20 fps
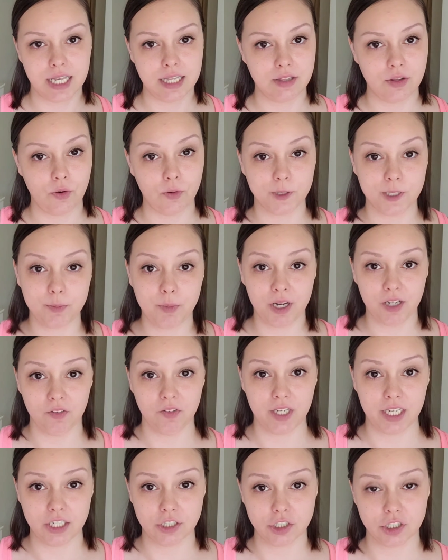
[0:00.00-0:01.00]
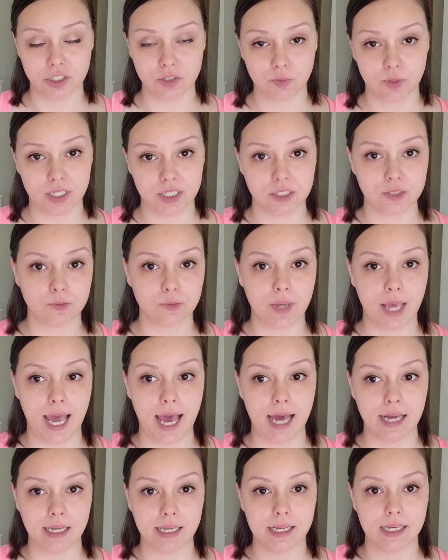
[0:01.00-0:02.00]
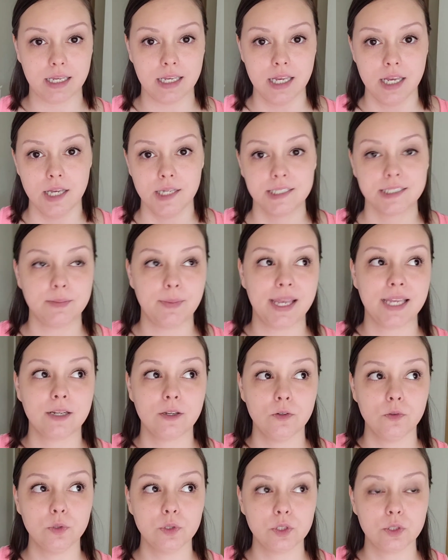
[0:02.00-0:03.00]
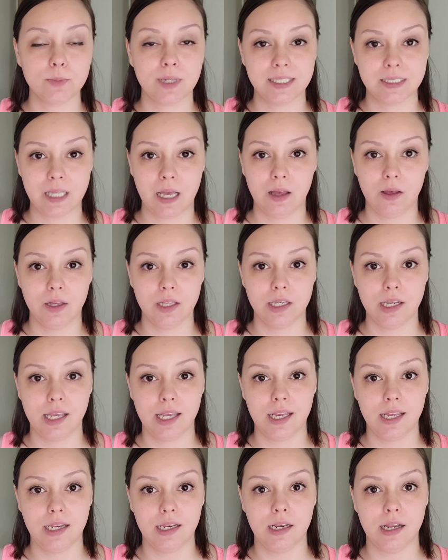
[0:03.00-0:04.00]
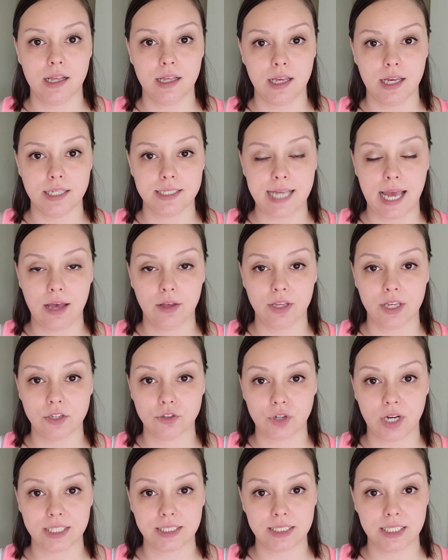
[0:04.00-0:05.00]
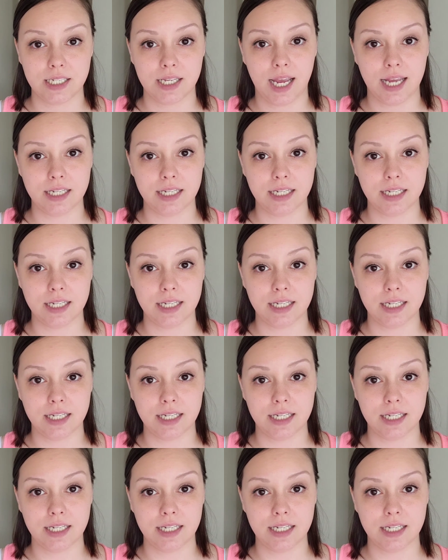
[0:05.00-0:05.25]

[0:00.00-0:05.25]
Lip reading: and the only modifications was adding tomatoes to my salad and Italian dressing.